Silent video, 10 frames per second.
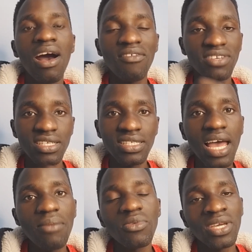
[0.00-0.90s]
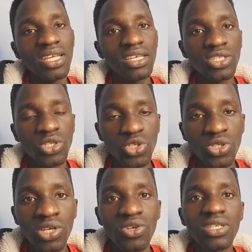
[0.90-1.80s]
after a time you get the social
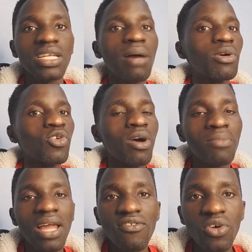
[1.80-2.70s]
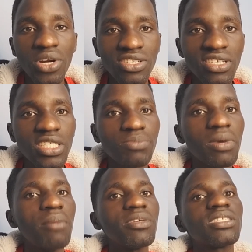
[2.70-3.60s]
security number, you apply for residence
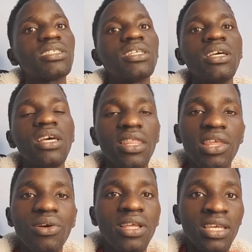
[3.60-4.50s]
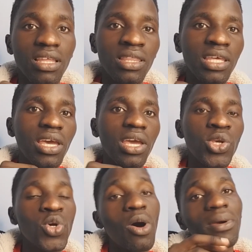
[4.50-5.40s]
permit,
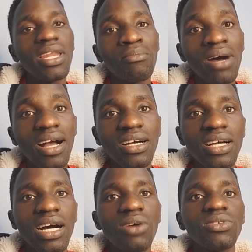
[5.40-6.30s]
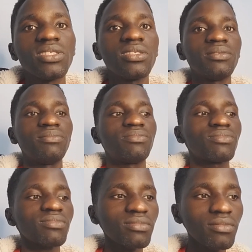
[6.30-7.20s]
you open a bank account,
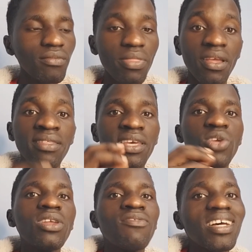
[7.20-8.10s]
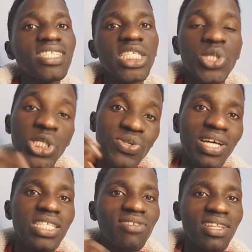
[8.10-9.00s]
the university will
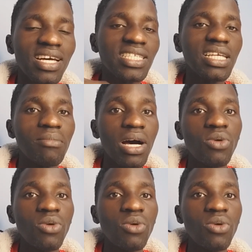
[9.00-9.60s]
transfer that